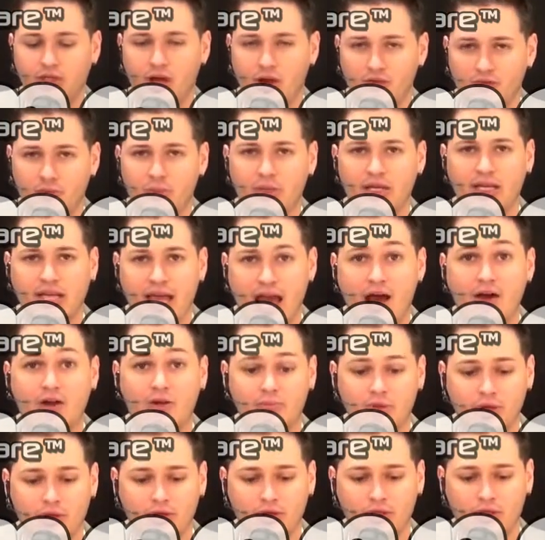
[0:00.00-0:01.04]
Government
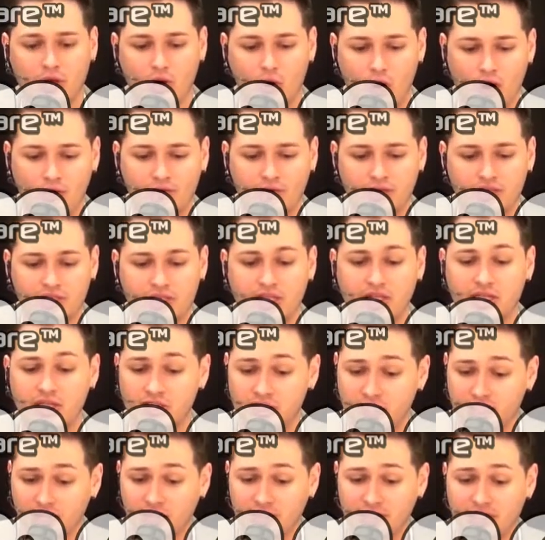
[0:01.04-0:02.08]
Accountability Office
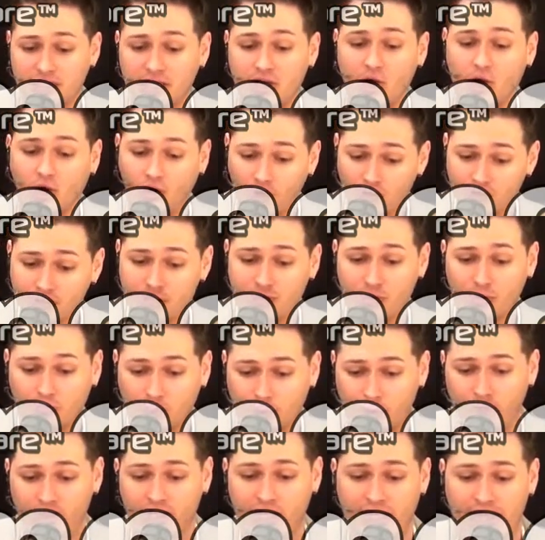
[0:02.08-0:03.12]
consulted also
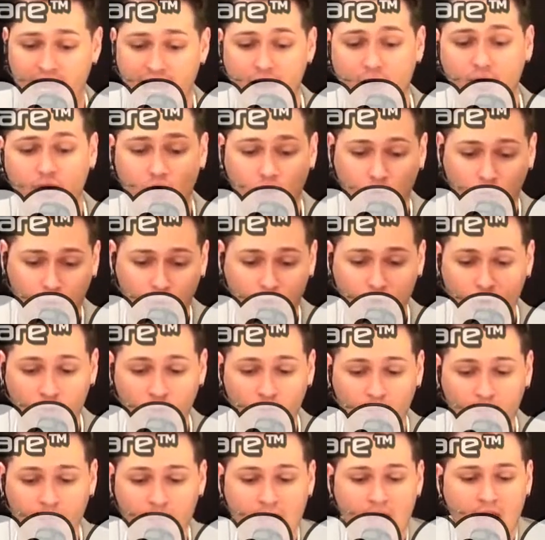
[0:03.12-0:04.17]
pointed out,
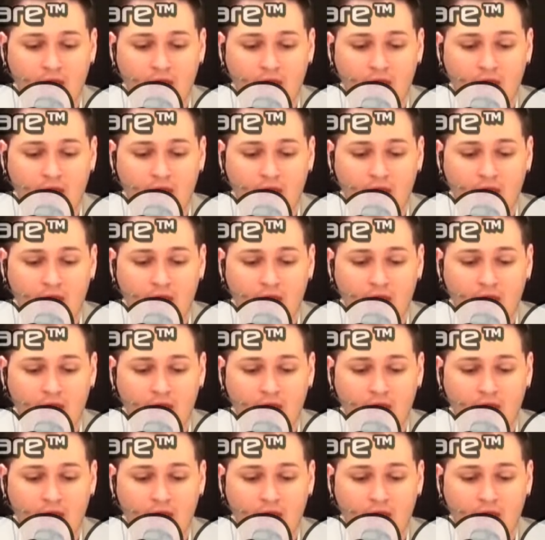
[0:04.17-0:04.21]
quote,